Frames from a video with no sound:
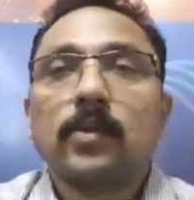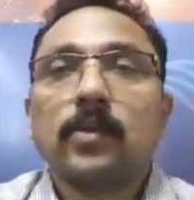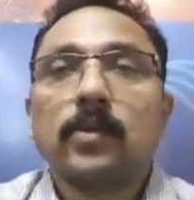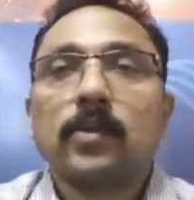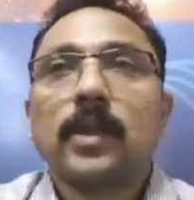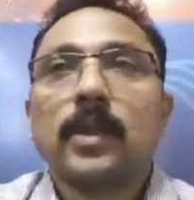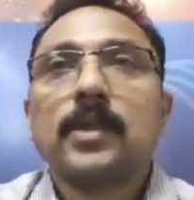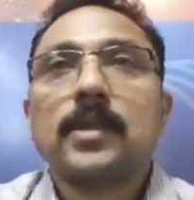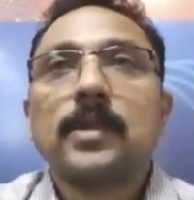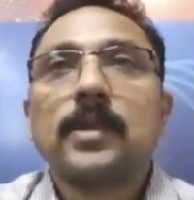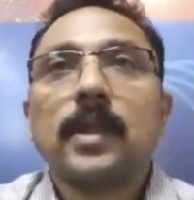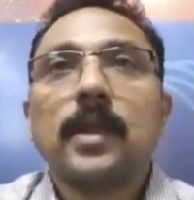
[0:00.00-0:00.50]
So
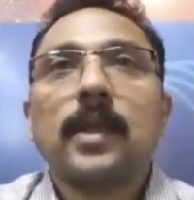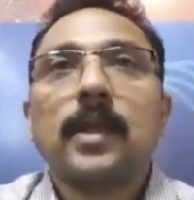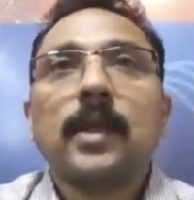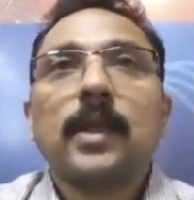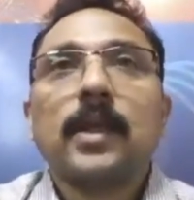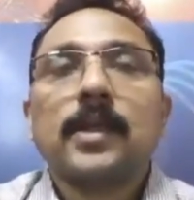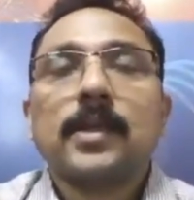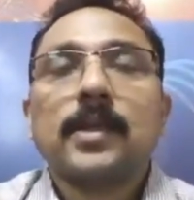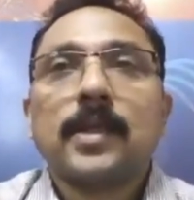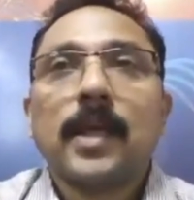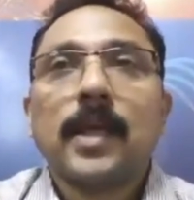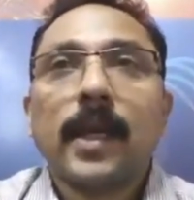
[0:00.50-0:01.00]
there is a
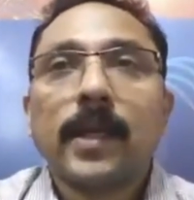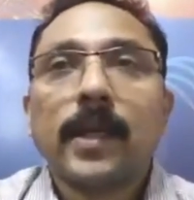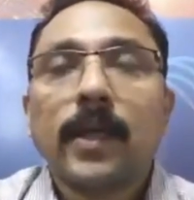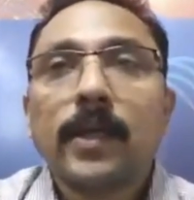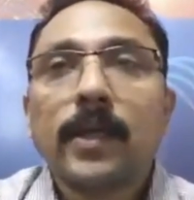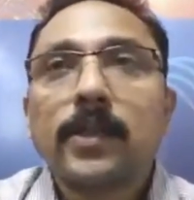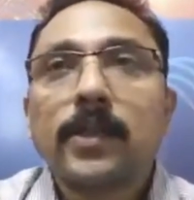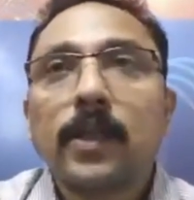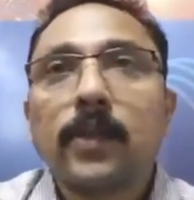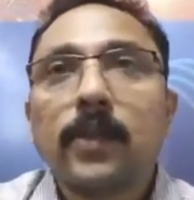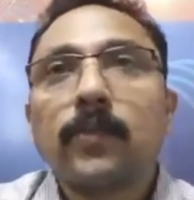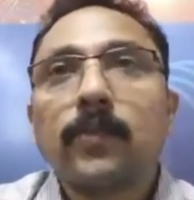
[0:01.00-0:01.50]

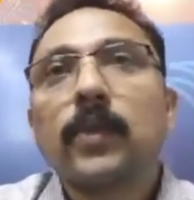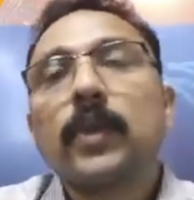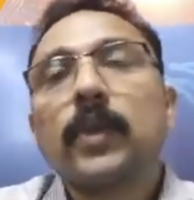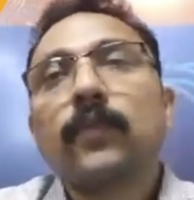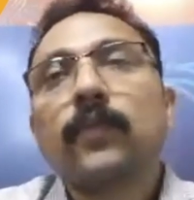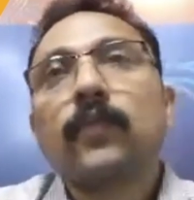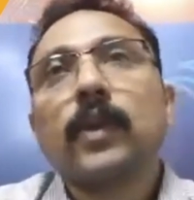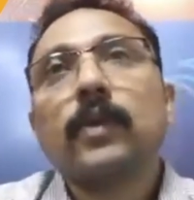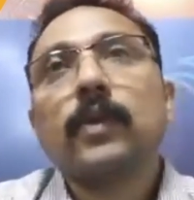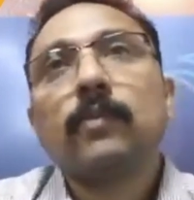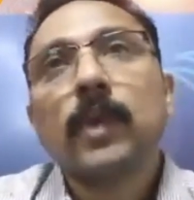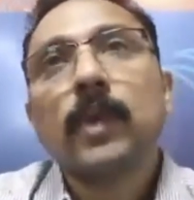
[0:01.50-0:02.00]
standard security
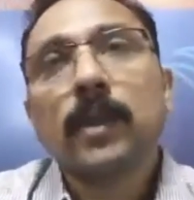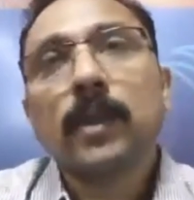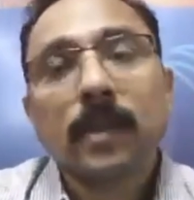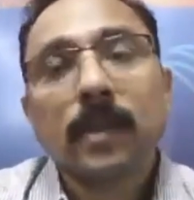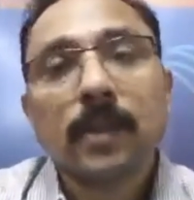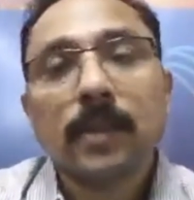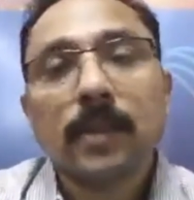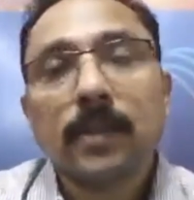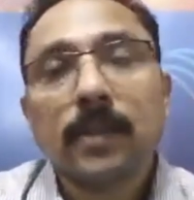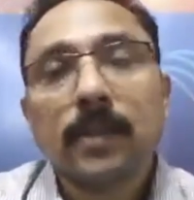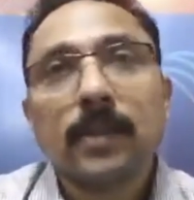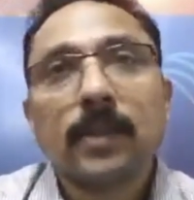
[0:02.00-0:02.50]

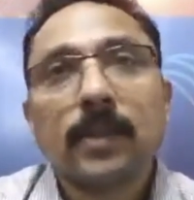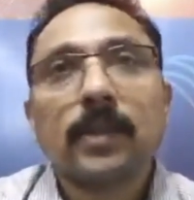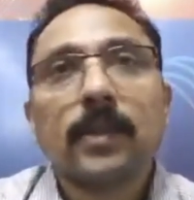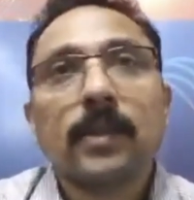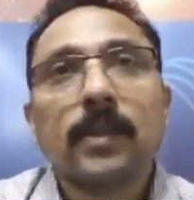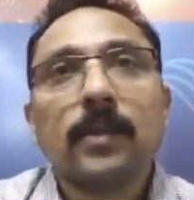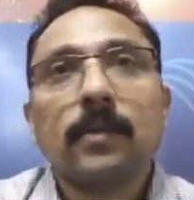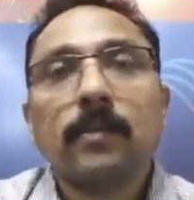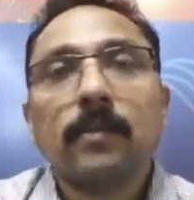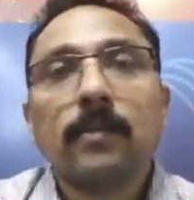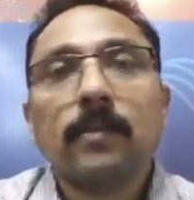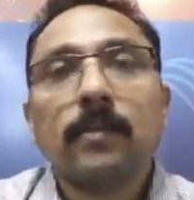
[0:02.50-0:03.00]
framework
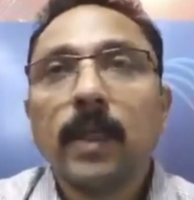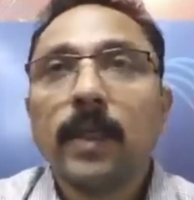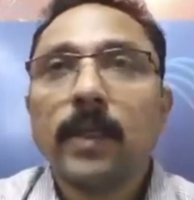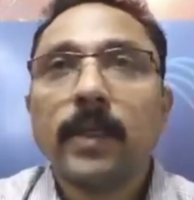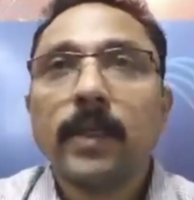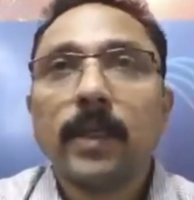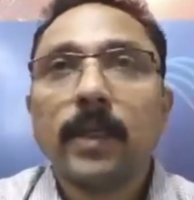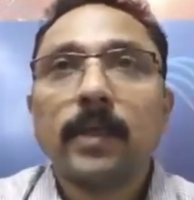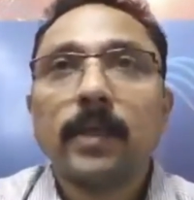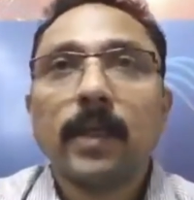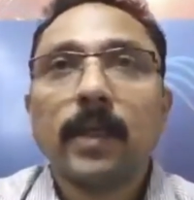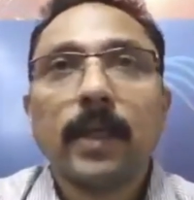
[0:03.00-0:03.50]

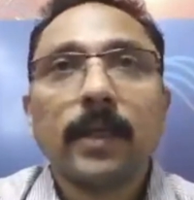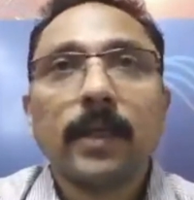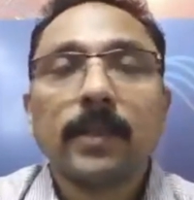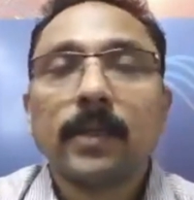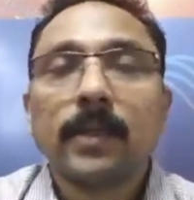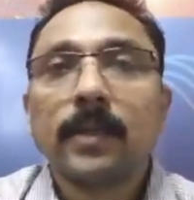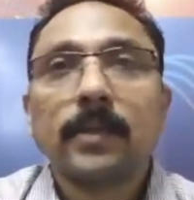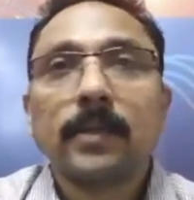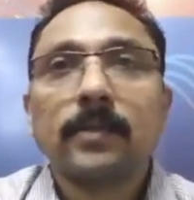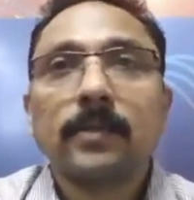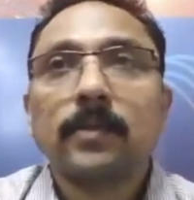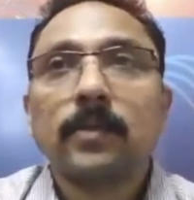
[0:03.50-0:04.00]
built in, like
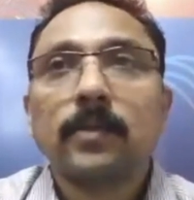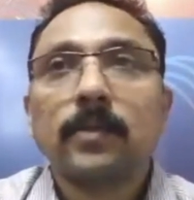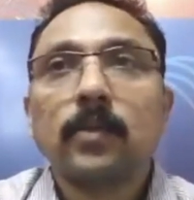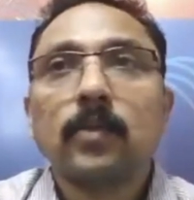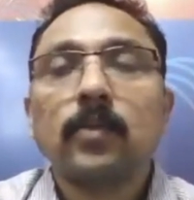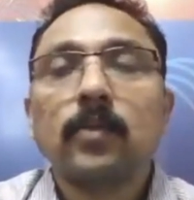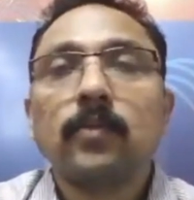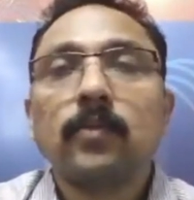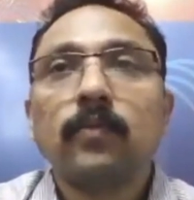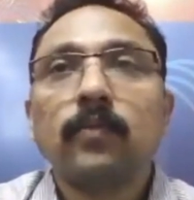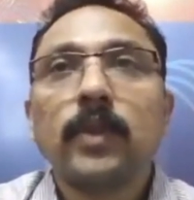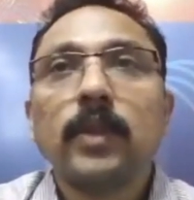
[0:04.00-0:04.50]

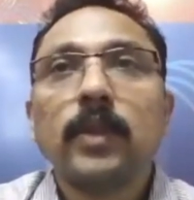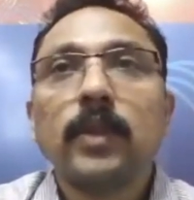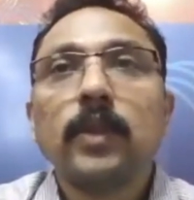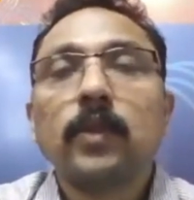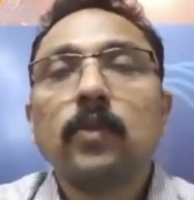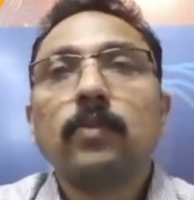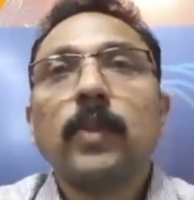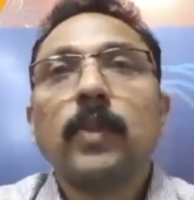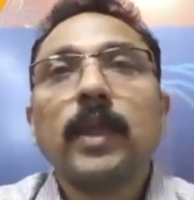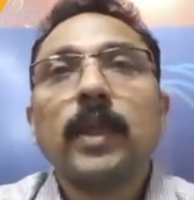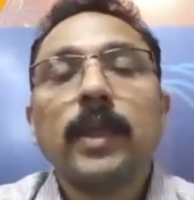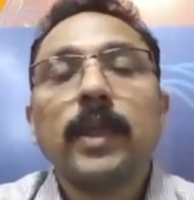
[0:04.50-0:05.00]
we need to
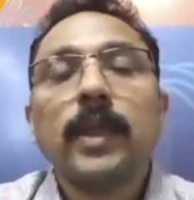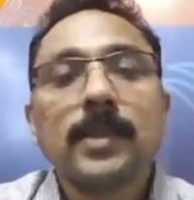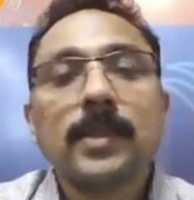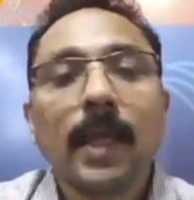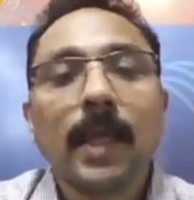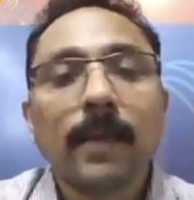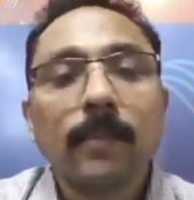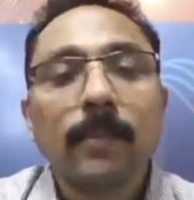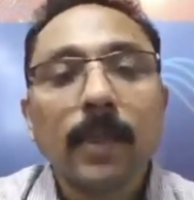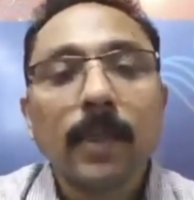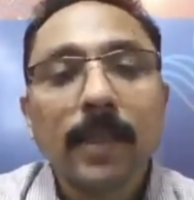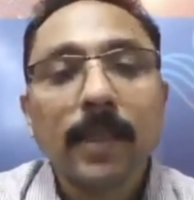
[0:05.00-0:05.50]
build a
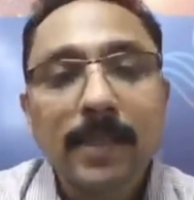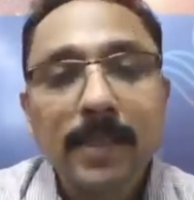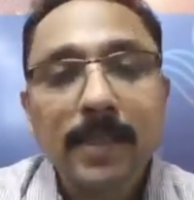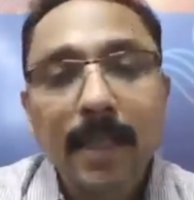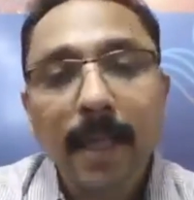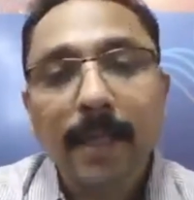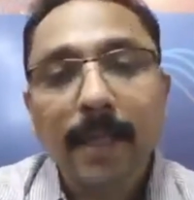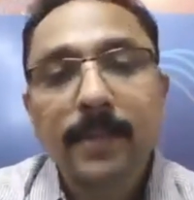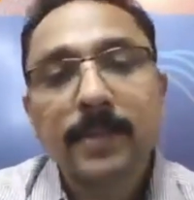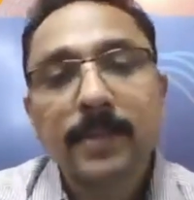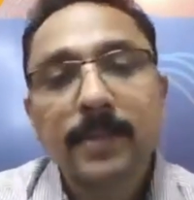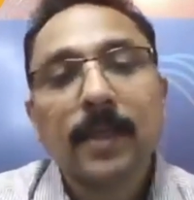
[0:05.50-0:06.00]
cyber
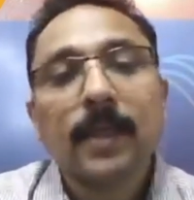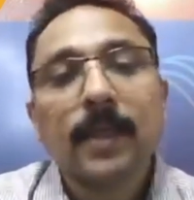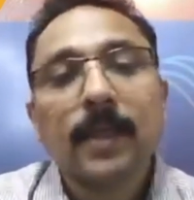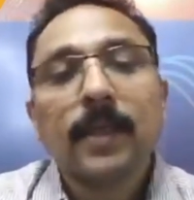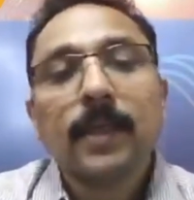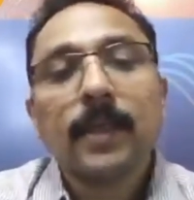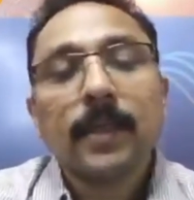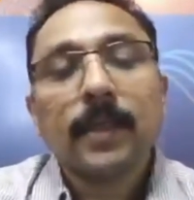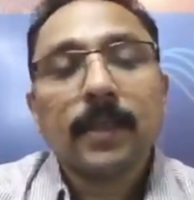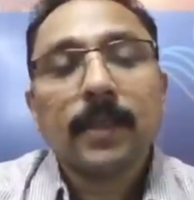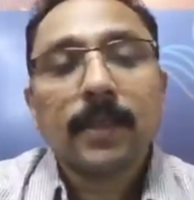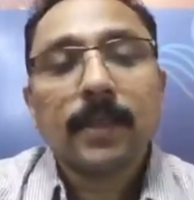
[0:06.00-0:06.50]
resilience
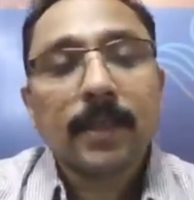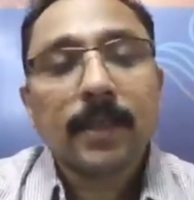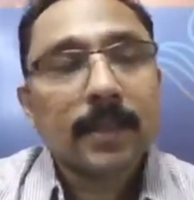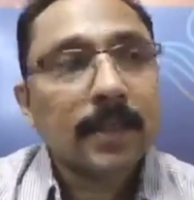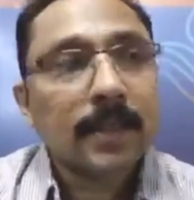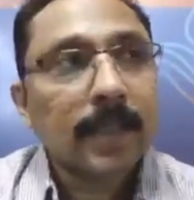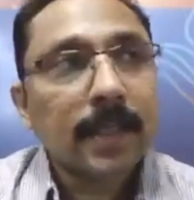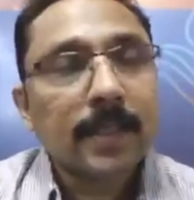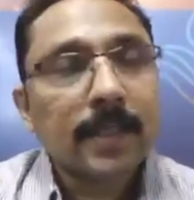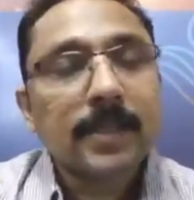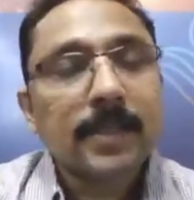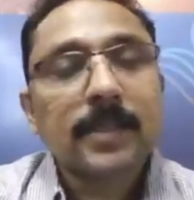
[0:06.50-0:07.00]

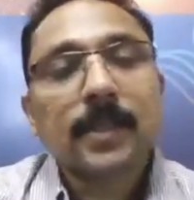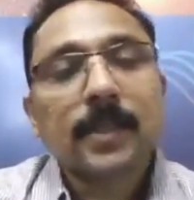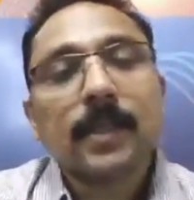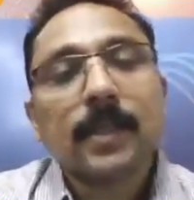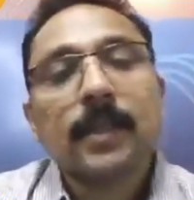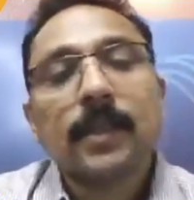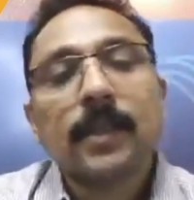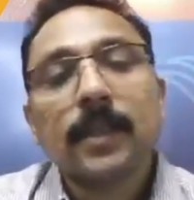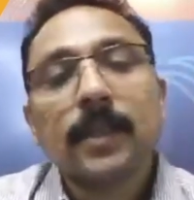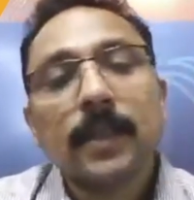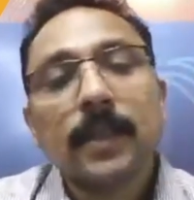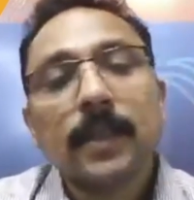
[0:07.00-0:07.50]

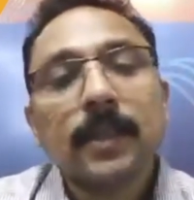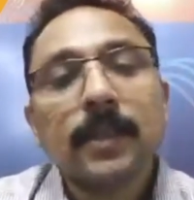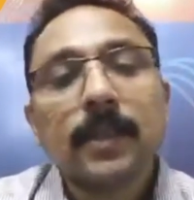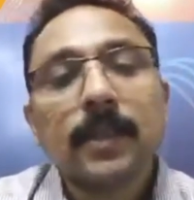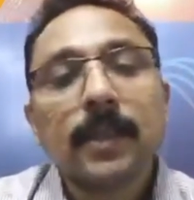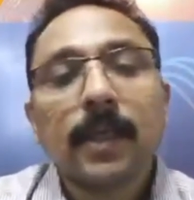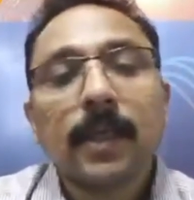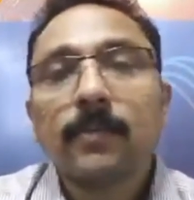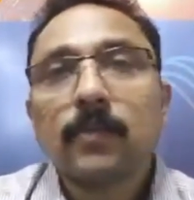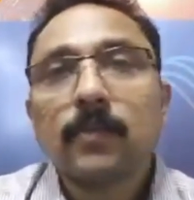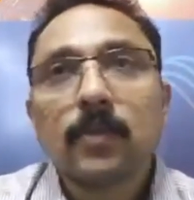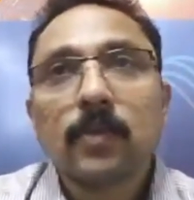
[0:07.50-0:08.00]
in
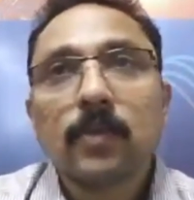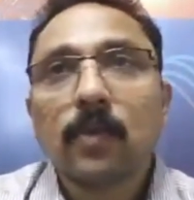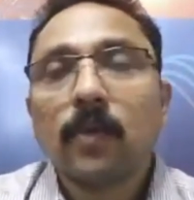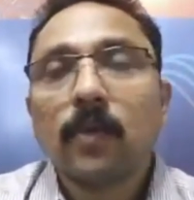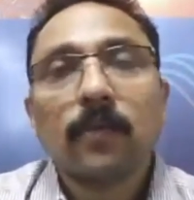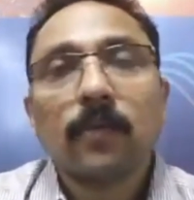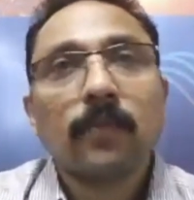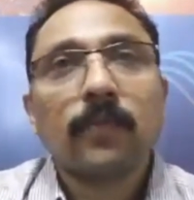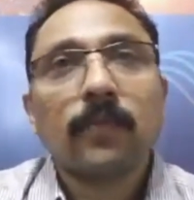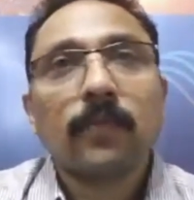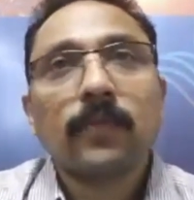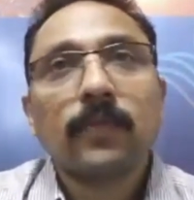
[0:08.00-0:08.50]
terms
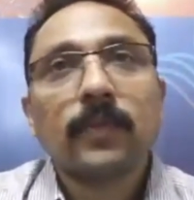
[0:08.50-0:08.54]
of